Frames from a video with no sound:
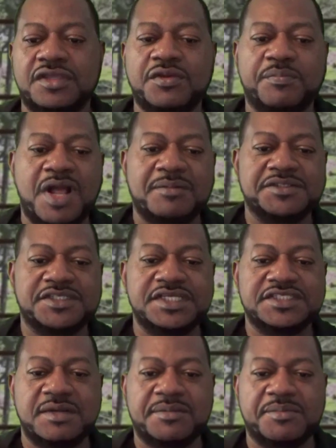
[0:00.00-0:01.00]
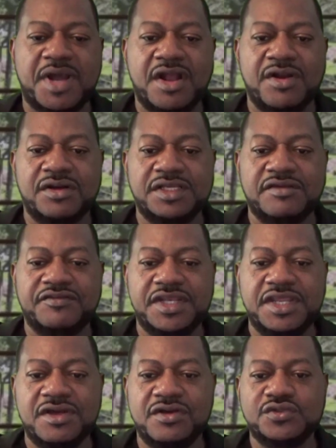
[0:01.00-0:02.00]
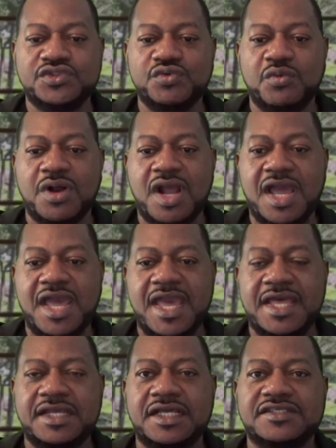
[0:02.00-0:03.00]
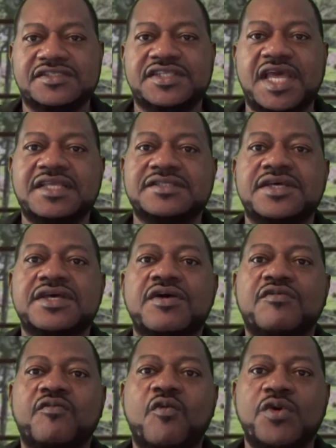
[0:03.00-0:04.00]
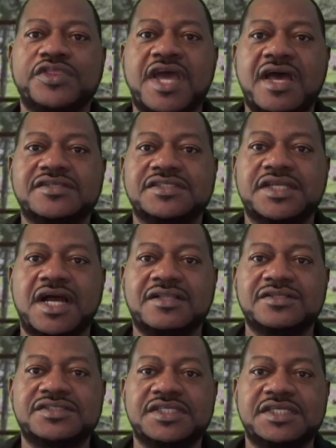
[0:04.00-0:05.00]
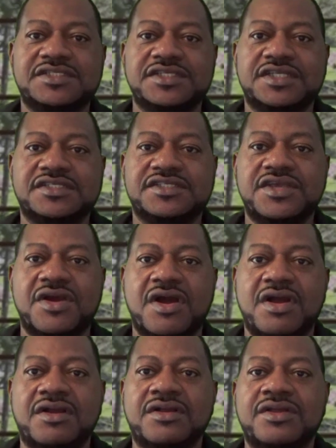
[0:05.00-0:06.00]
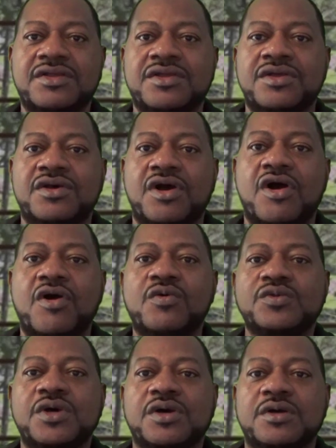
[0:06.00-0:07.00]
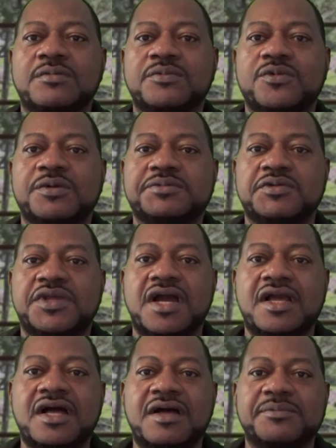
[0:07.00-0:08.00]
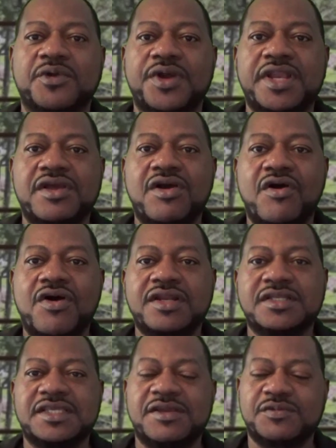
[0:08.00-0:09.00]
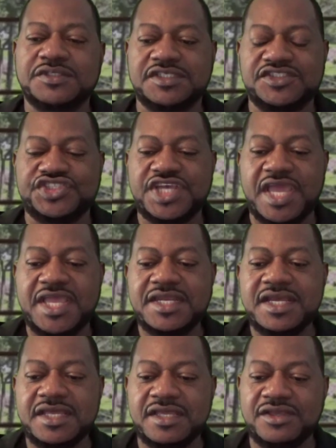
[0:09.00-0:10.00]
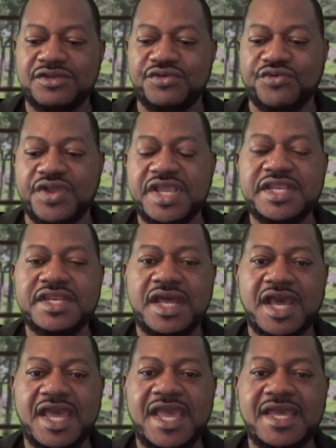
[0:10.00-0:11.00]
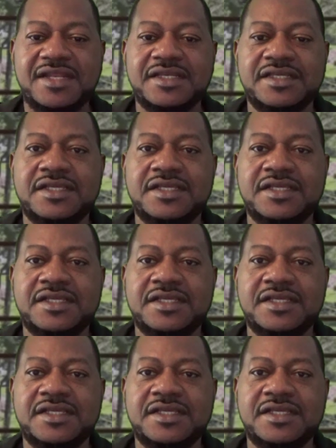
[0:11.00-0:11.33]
You've probably seen some of my earlier videos to where I had uh, staked four thousand dollars into the C R O, the Crypto dot com credit card. It was a jade green I had.